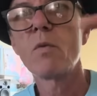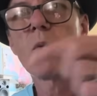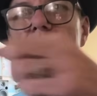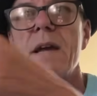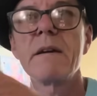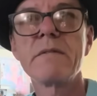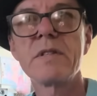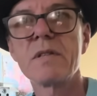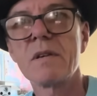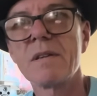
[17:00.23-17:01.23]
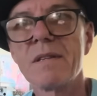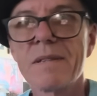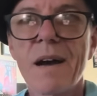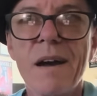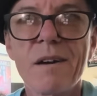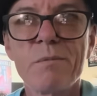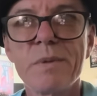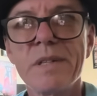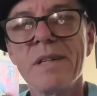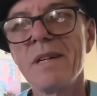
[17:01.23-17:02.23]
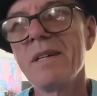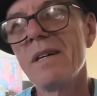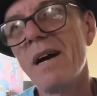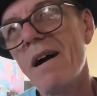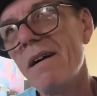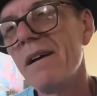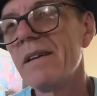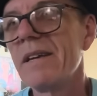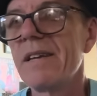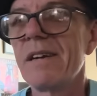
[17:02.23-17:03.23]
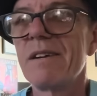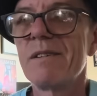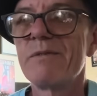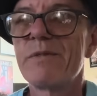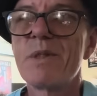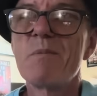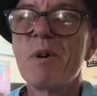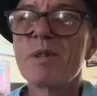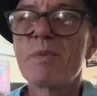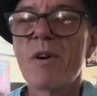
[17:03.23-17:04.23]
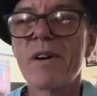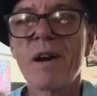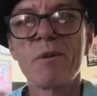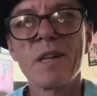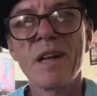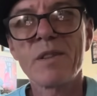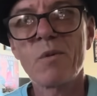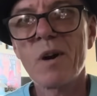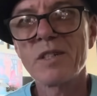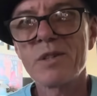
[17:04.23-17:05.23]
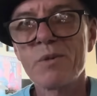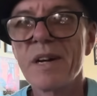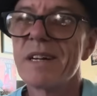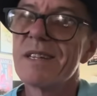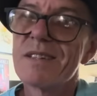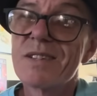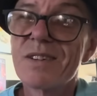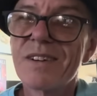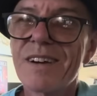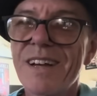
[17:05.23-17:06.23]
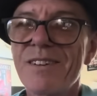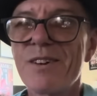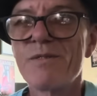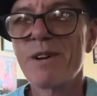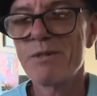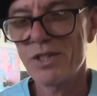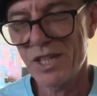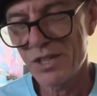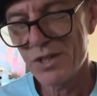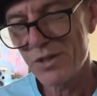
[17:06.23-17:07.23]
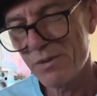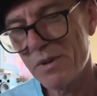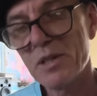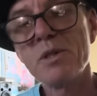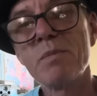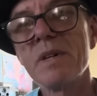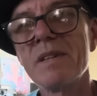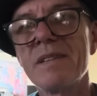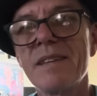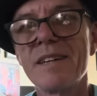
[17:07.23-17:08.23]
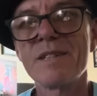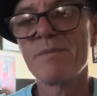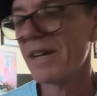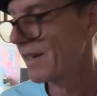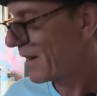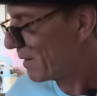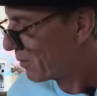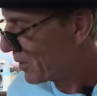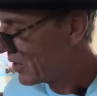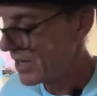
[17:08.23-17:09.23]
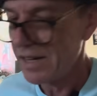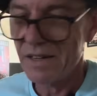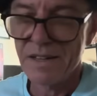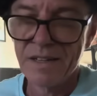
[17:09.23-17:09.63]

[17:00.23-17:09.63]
waves on the dial, but for the most part, I really like the watch the way it is. So I don't know if I would change it too much, but thanks, man. I appreciate it.